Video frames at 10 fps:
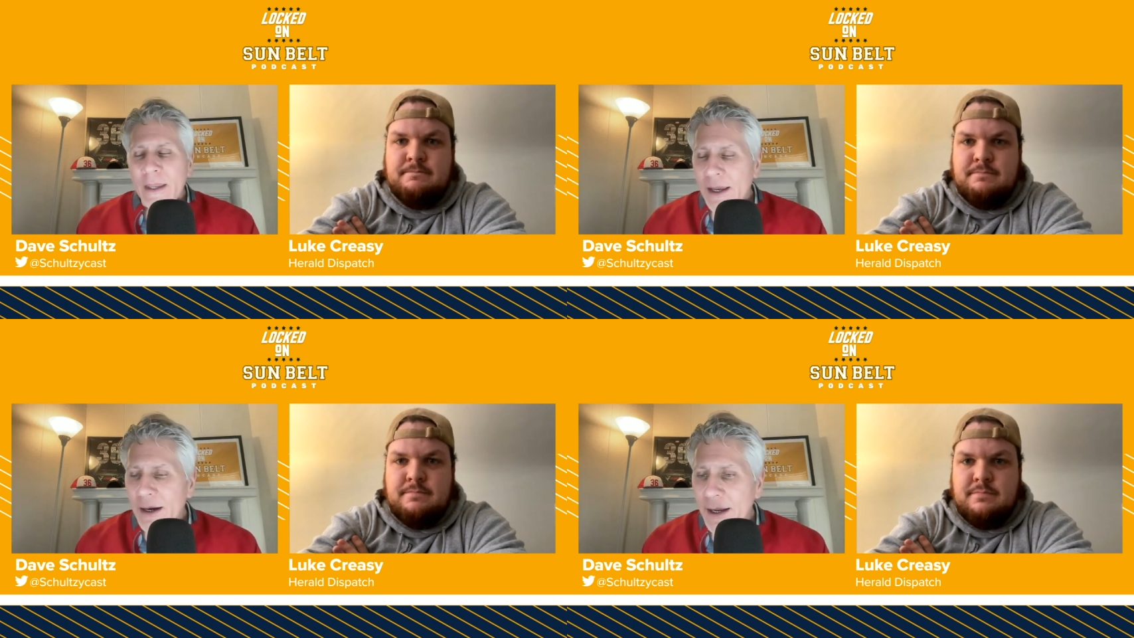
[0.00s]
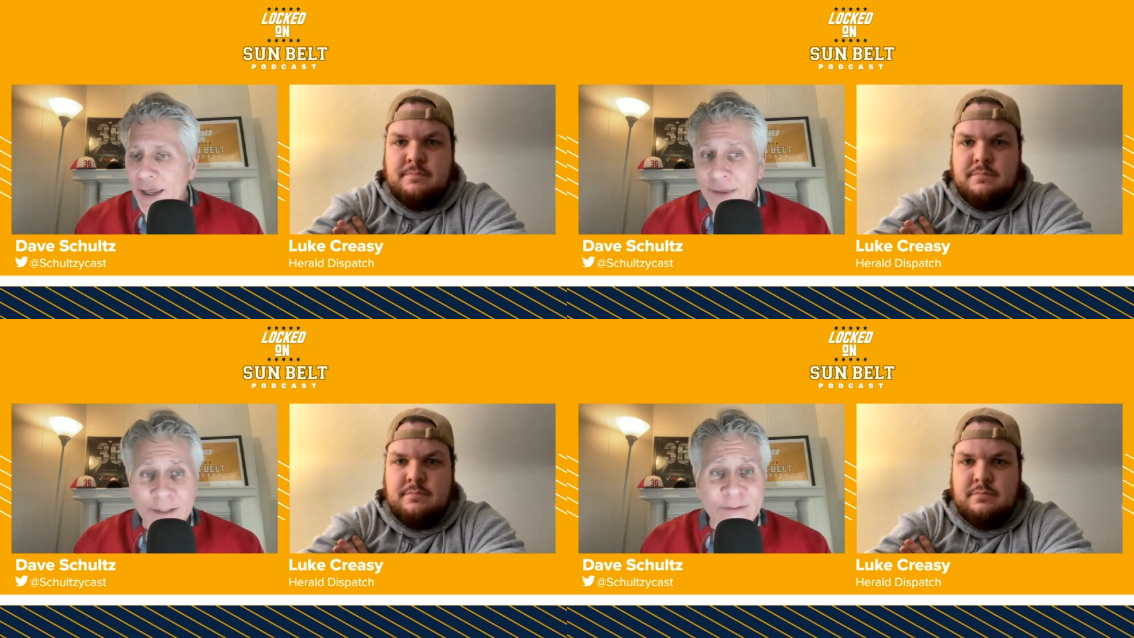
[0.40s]
Speaker 1: Uh,
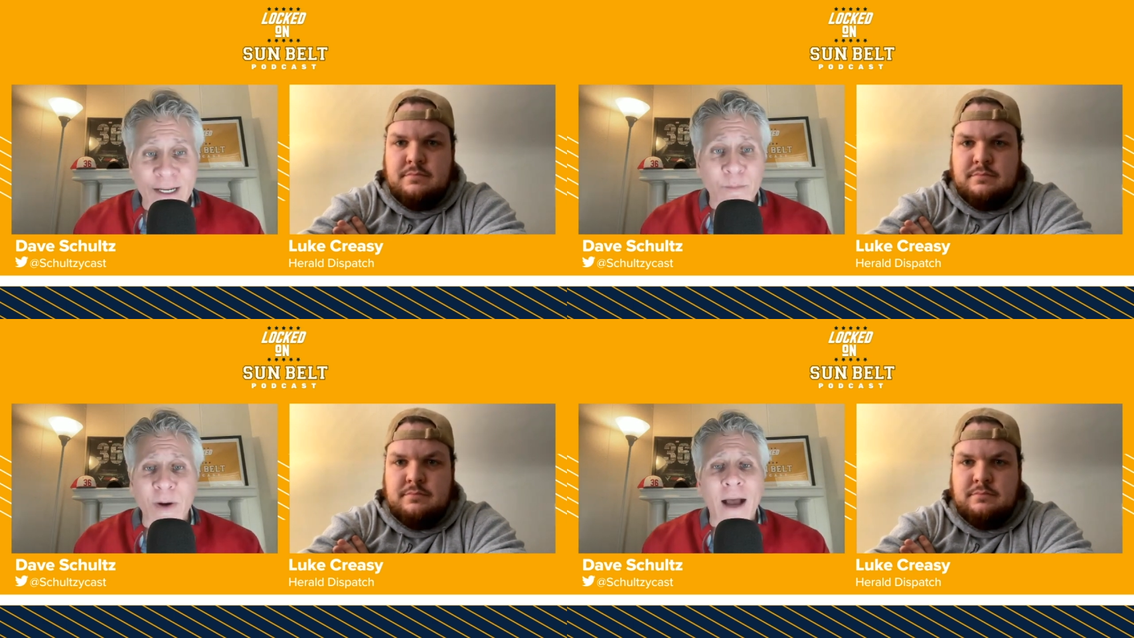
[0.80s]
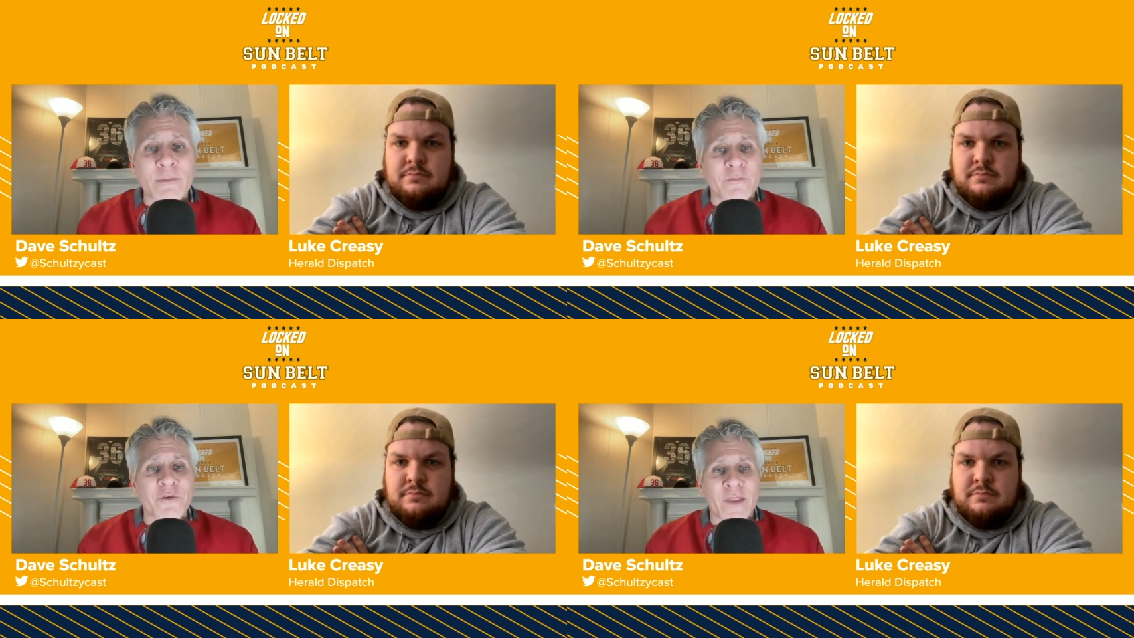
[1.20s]
and that's not a
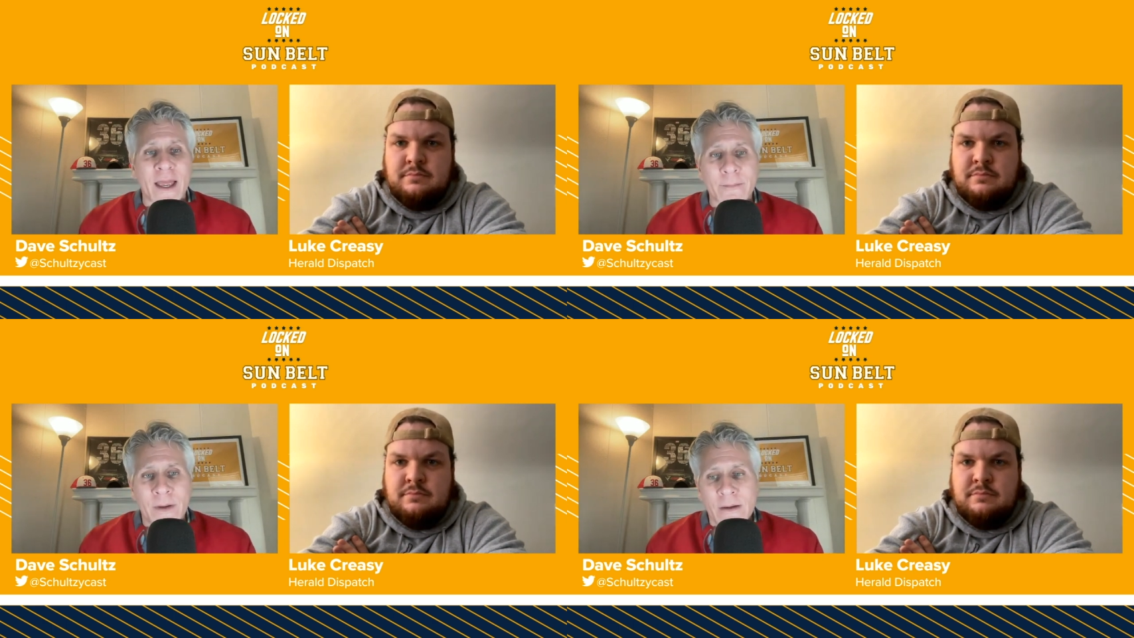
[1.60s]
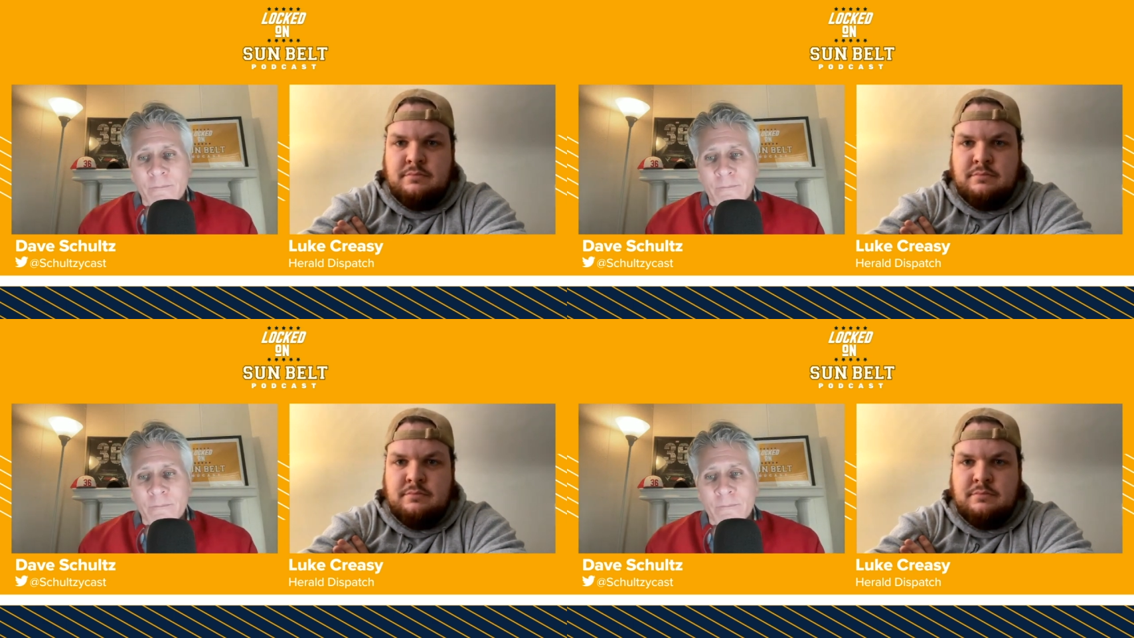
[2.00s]
problem for them